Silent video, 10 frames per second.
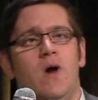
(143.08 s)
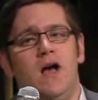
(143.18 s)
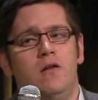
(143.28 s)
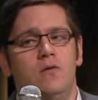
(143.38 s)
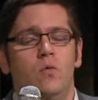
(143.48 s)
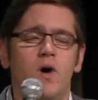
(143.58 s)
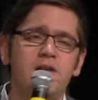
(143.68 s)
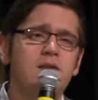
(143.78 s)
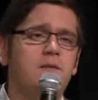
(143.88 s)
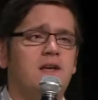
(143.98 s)
well. One
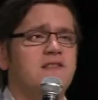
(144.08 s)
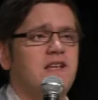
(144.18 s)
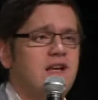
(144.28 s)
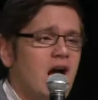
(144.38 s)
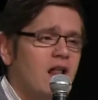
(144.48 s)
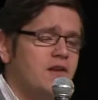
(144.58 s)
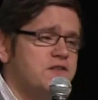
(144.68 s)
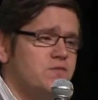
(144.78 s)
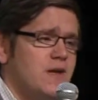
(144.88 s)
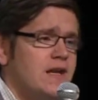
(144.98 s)
of the things that college
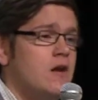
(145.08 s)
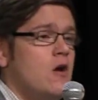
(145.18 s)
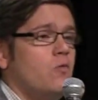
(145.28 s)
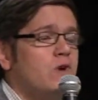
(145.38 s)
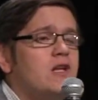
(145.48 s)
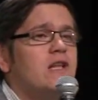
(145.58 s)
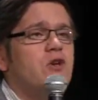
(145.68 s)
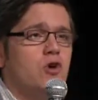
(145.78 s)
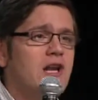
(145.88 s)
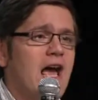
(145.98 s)
has been really
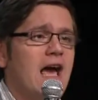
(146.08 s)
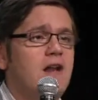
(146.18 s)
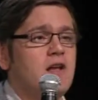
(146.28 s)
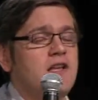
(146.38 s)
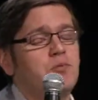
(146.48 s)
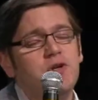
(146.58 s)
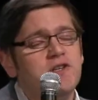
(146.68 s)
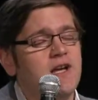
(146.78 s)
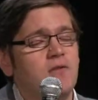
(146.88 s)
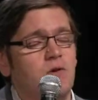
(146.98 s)
good at is putting
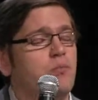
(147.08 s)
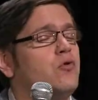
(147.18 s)
together a